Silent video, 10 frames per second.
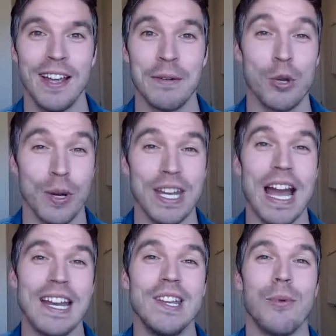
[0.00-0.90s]
to a
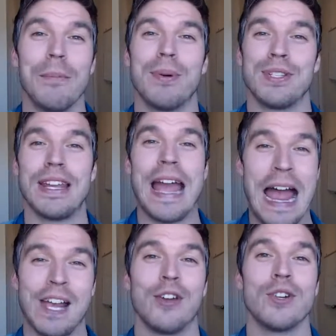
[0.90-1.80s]
91%
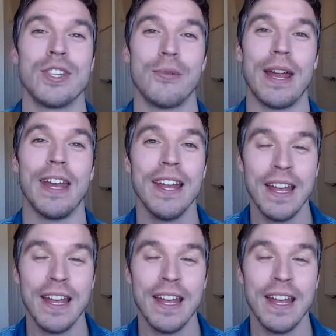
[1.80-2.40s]
accuracy rate.